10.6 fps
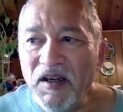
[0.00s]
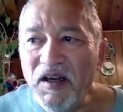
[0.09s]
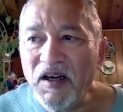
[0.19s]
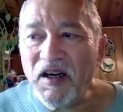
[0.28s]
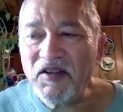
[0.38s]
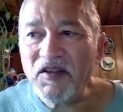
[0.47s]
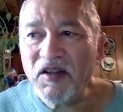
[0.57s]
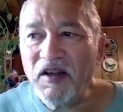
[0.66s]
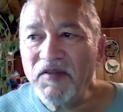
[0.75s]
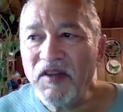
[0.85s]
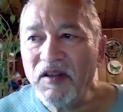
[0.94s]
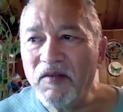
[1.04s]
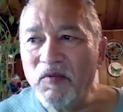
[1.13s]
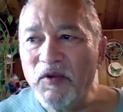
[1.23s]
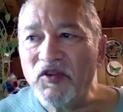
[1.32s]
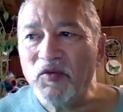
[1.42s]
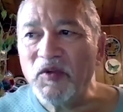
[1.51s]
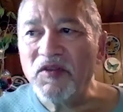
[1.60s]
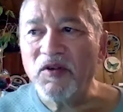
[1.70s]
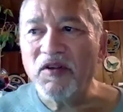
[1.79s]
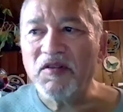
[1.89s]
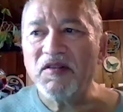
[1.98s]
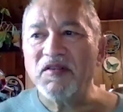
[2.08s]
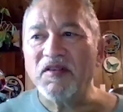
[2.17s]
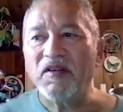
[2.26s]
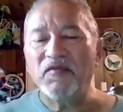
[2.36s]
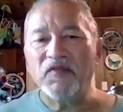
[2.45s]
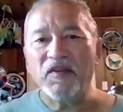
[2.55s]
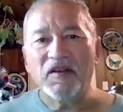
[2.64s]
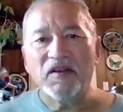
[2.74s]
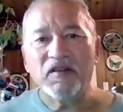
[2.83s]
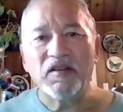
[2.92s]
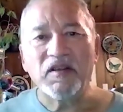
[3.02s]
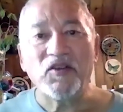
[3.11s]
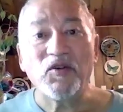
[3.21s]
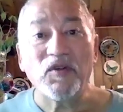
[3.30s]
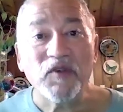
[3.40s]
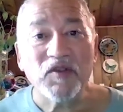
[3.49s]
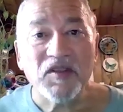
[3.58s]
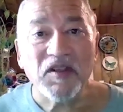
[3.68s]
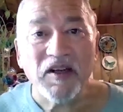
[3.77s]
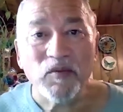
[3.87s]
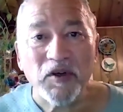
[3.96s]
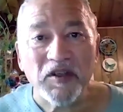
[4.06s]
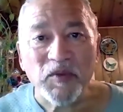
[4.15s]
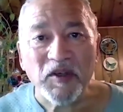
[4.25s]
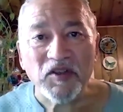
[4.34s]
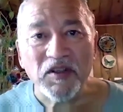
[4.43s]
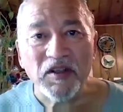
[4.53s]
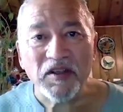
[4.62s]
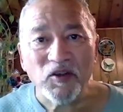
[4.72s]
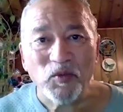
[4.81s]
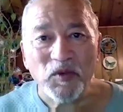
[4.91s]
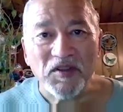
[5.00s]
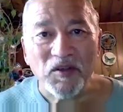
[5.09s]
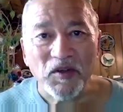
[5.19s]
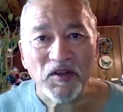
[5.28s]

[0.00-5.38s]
I just love the rich resources of the a university library, especially like UBC, where the